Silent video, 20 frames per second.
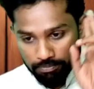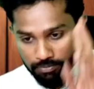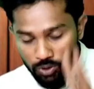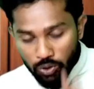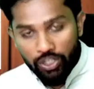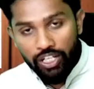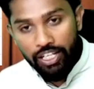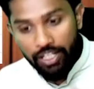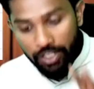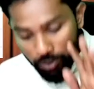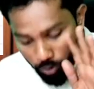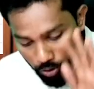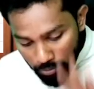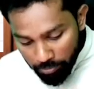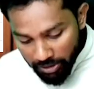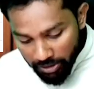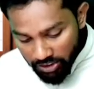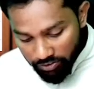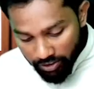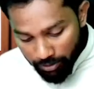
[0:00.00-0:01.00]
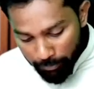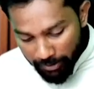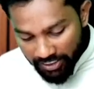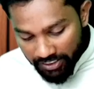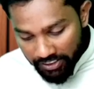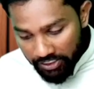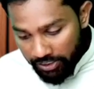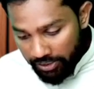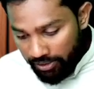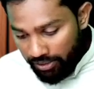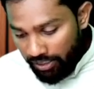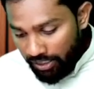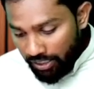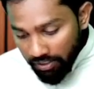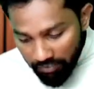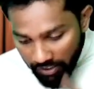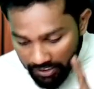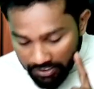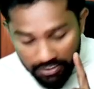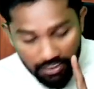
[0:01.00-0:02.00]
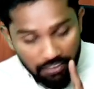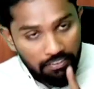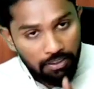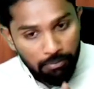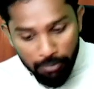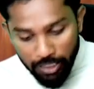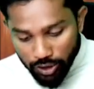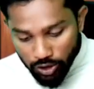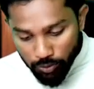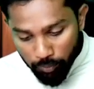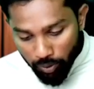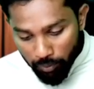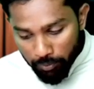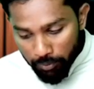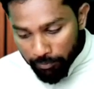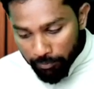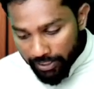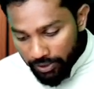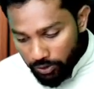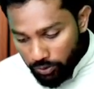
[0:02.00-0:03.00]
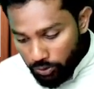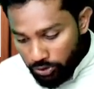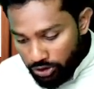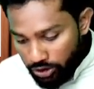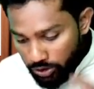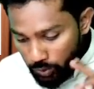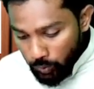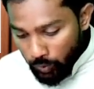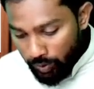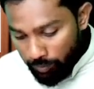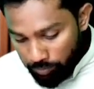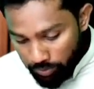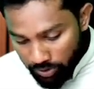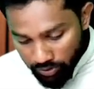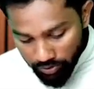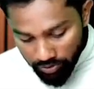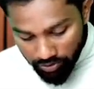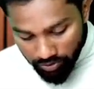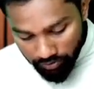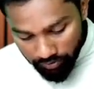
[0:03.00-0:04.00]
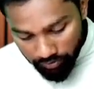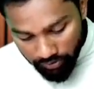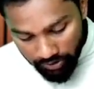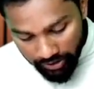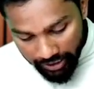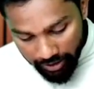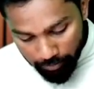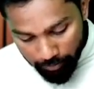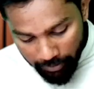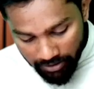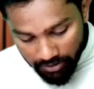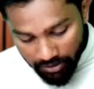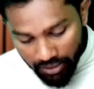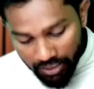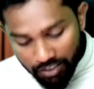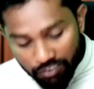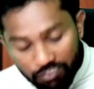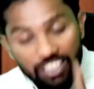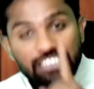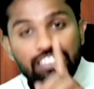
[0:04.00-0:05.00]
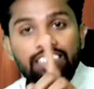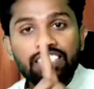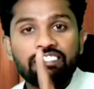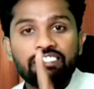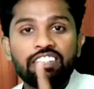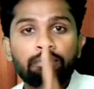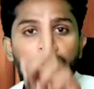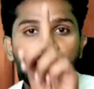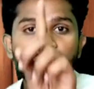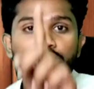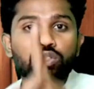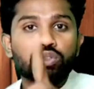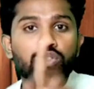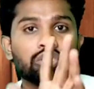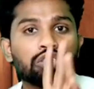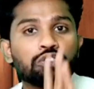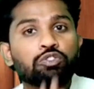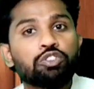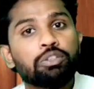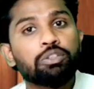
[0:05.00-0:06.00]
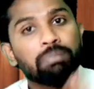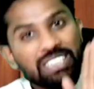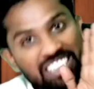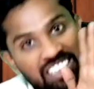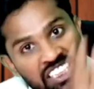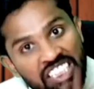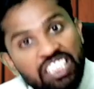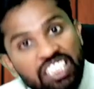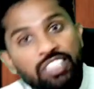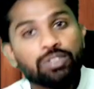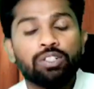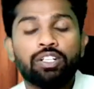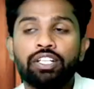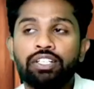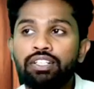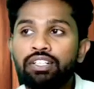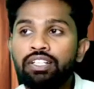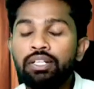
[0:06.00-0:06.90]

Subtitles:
Okay, how much will be theory? One 7 marks problematic question, 2 MCQs if you take means one 7 marks question would be theory only.